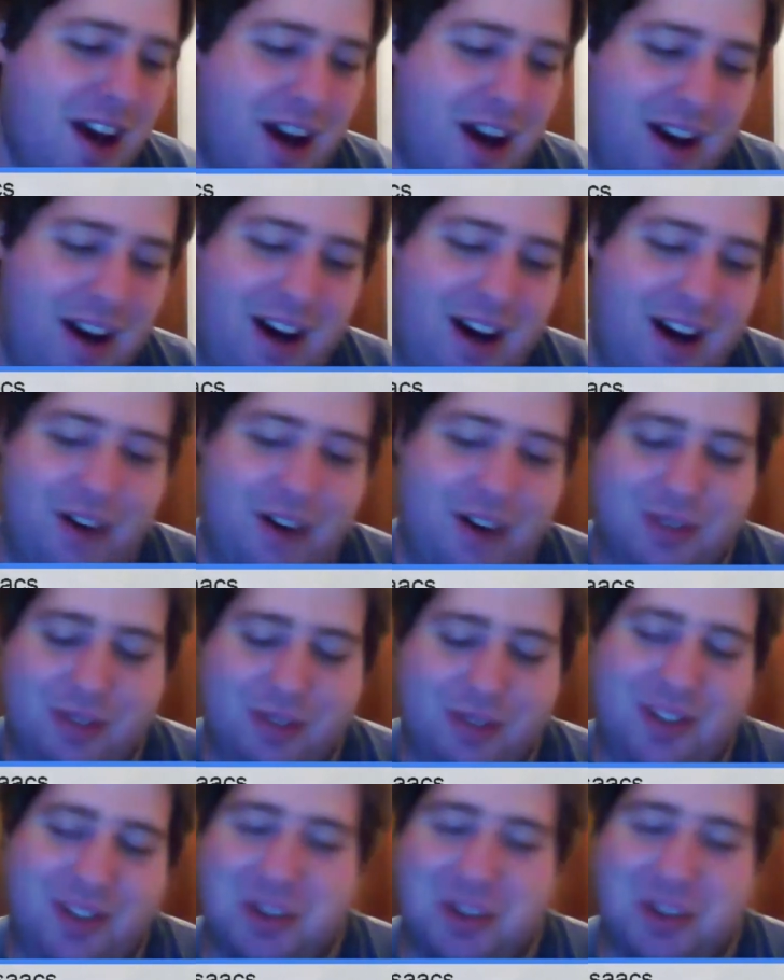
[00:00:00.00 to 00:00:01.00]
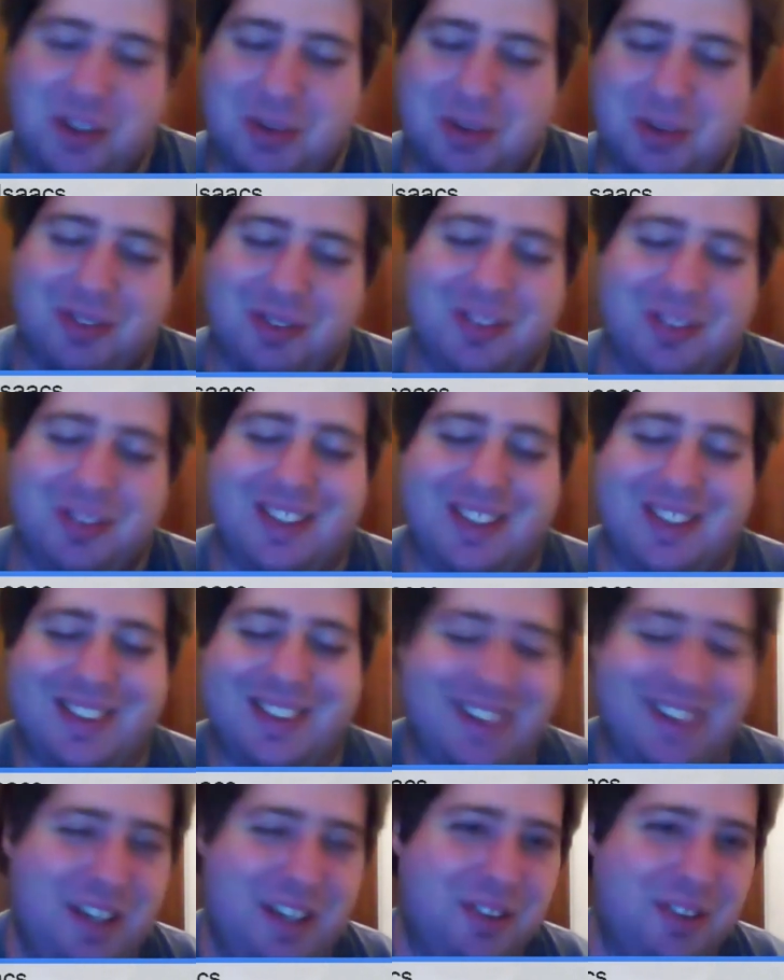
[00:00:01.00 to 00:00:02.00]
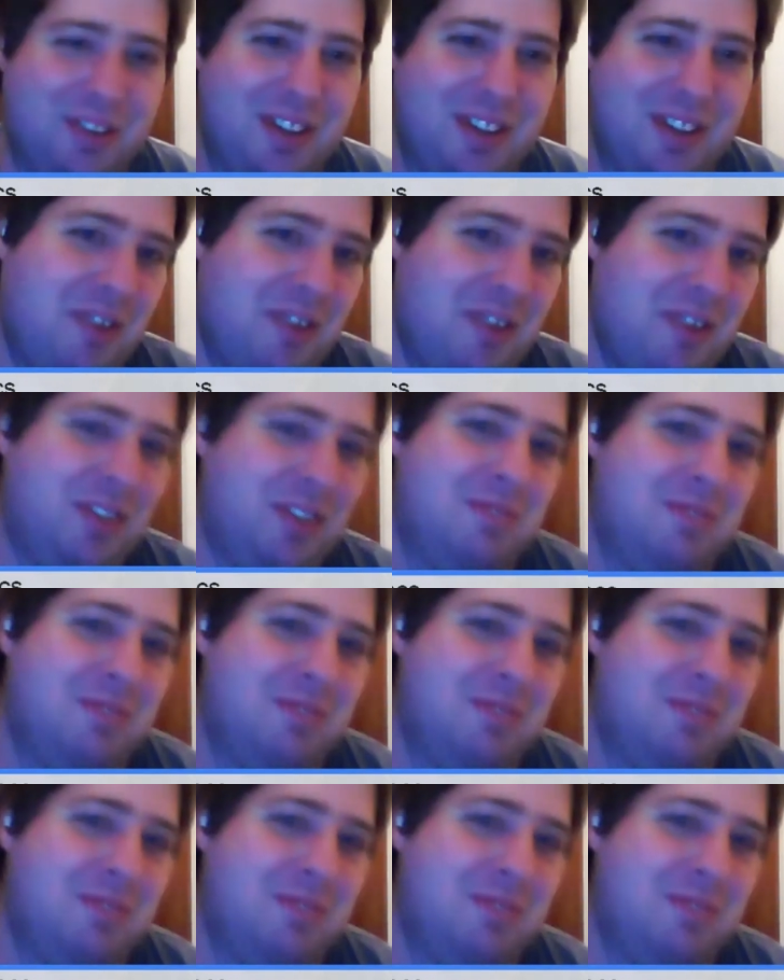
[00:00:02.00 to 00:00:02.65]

for very specific reasons later in the novel.